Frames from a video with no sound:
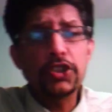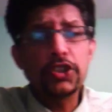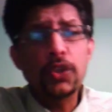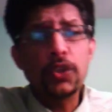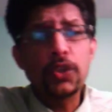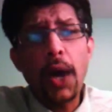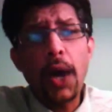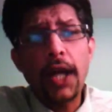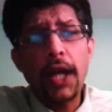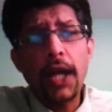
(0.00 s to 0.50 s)
the
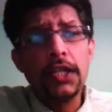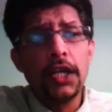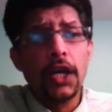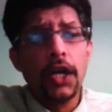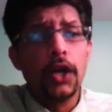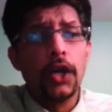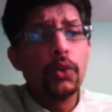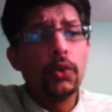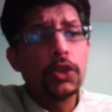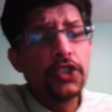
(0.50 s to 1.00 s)
one
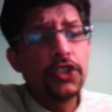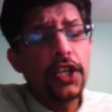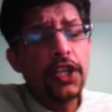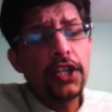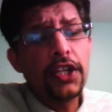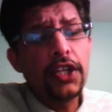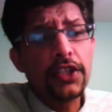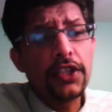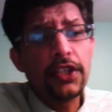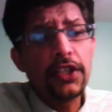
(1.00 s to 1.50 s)
who was
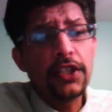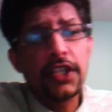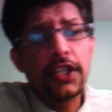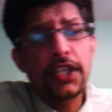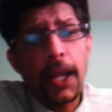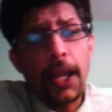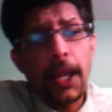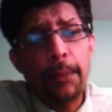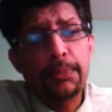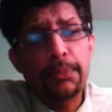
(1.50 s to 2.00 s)
really
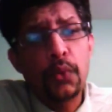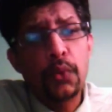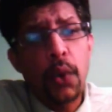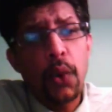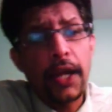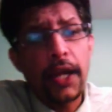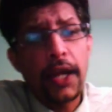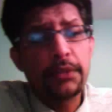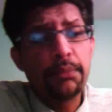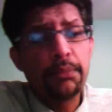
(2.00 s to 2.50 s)
kept
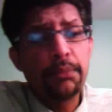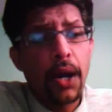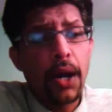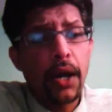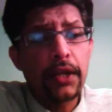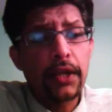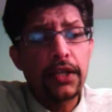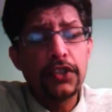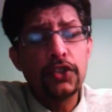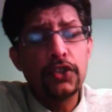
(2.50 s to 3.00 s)
quiet
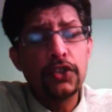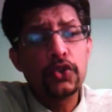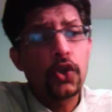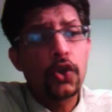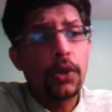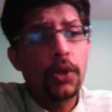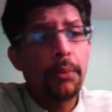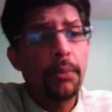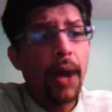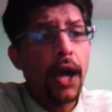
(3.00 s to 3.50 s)
by
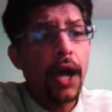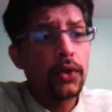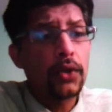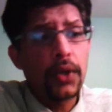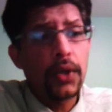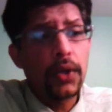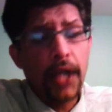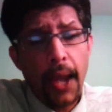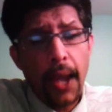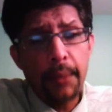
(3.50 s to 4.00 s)
Kagiso
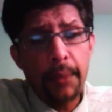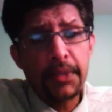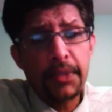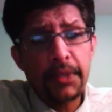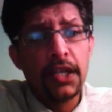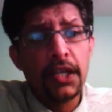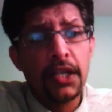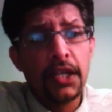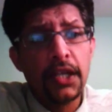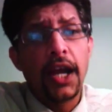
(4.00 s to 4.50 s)
Rabada and
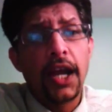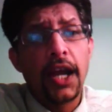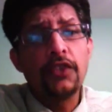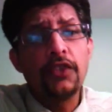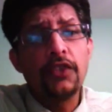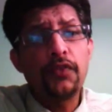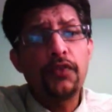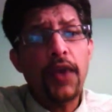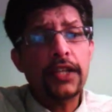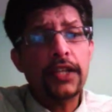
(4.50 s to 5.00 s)
Abbott, and
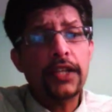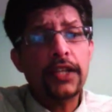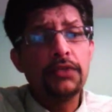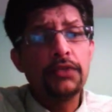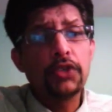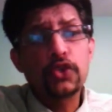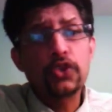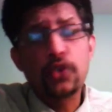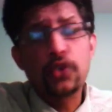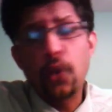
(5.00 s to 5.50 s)
in fact he
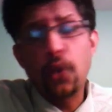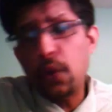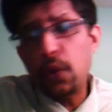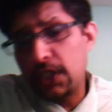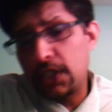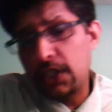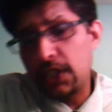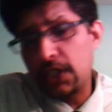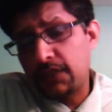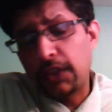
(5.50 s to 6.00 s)
was
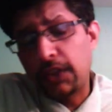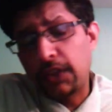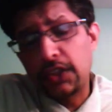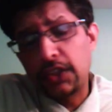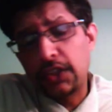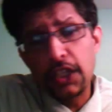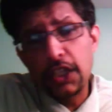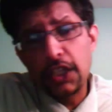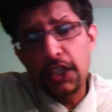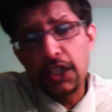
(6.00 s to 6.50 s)
scoreless for
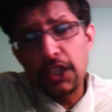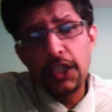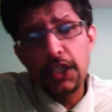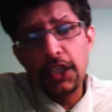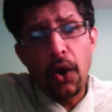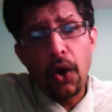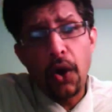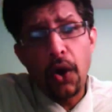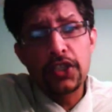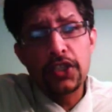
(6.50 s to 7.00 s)
13
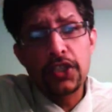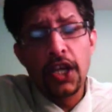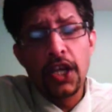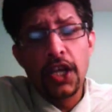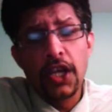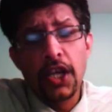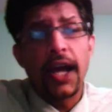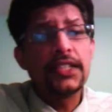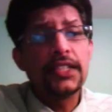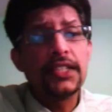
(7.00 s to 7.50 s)
balls,
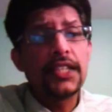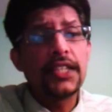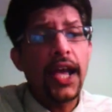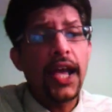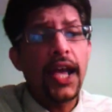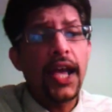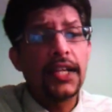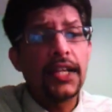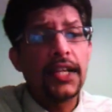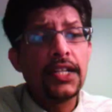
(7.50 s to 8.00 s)
and
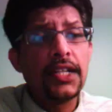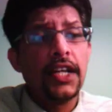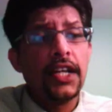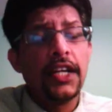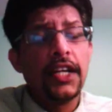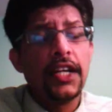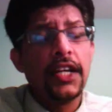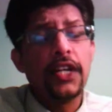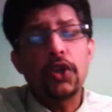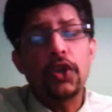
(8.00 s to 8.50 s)
then
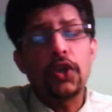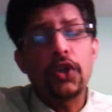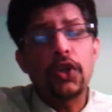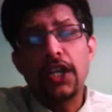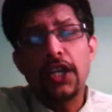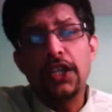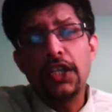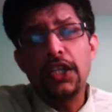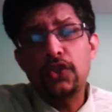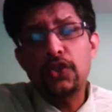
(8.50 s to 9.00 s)
it was
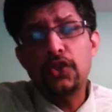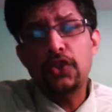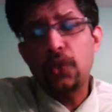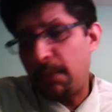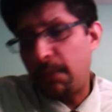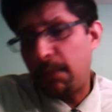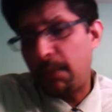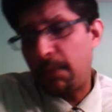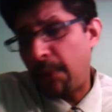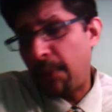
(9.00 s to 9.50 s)
Kagiso
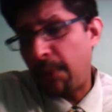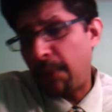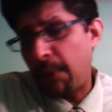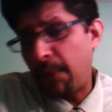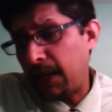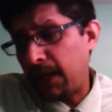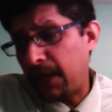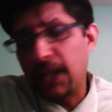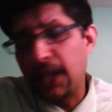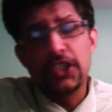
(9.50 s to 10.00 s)

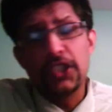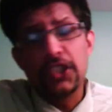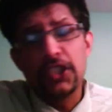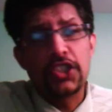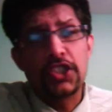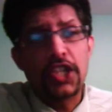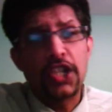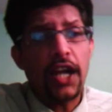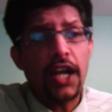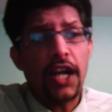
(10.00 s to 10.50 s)
Rabada
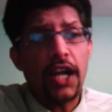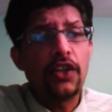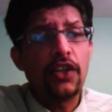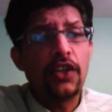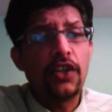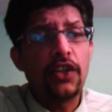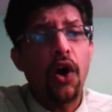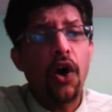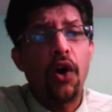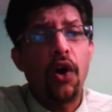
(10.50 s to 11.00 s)
starting it
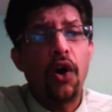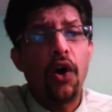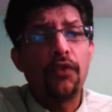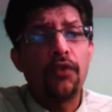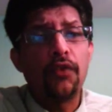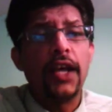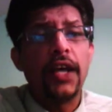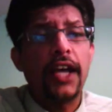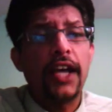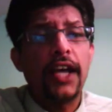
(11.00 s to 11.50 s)
off.
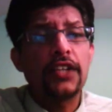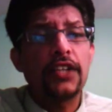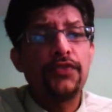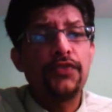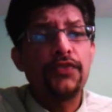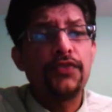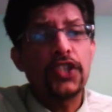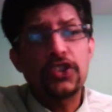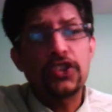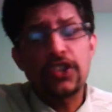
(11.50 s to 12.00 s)
As
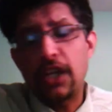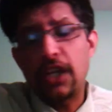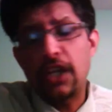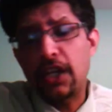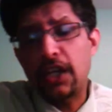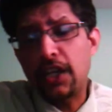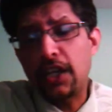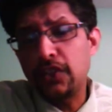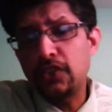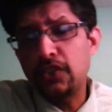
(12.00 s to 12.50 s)
first
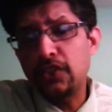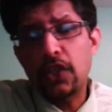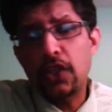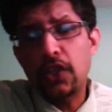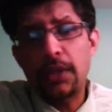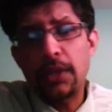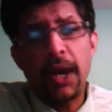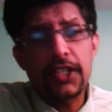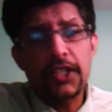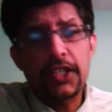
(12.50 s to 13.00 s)
Kagiso
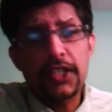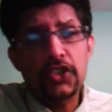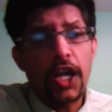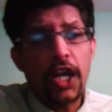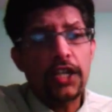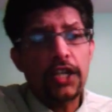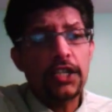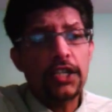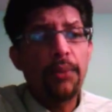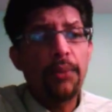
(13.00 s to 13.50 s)
Rabada
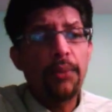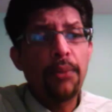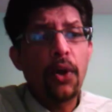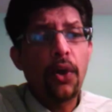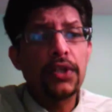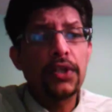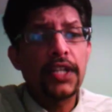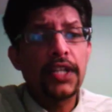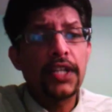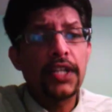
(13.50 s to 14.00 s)
started
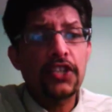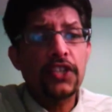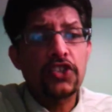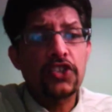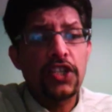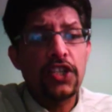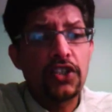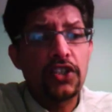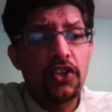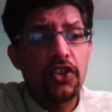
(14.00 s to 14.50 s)
bowling an
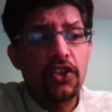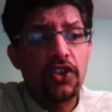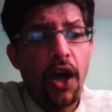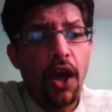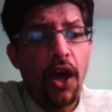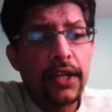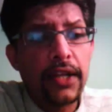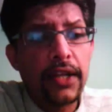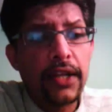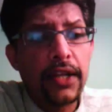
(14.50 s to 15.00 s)
excellent
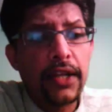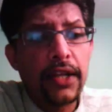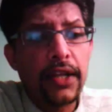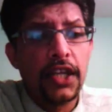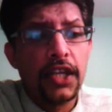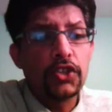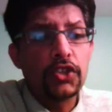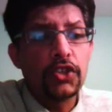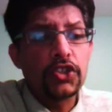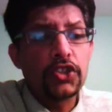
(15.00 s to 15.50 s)
line. He
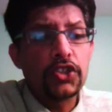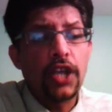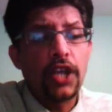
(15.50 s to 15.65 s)
was he